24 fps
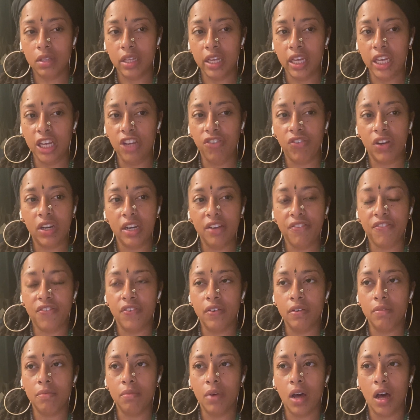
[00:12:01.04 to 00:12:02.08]
even if
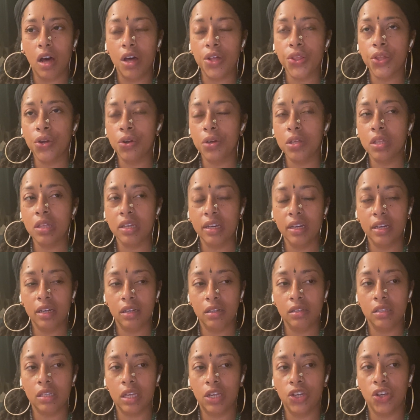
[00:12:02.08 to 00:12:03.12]
other
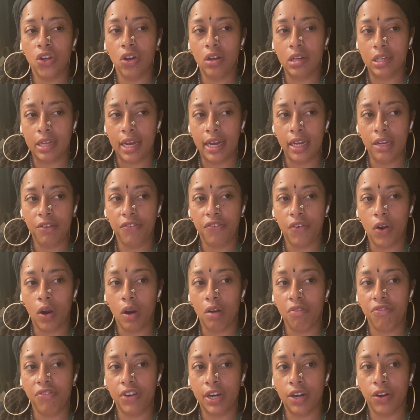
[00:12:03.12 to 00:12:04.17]
things in your life are
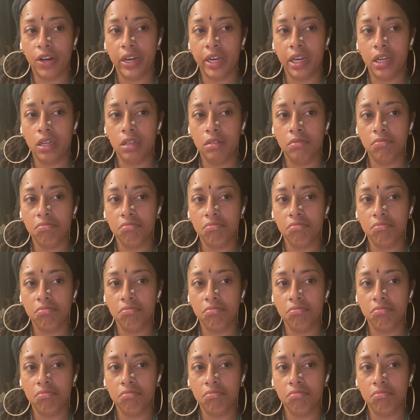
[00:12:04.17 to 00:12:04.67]
very,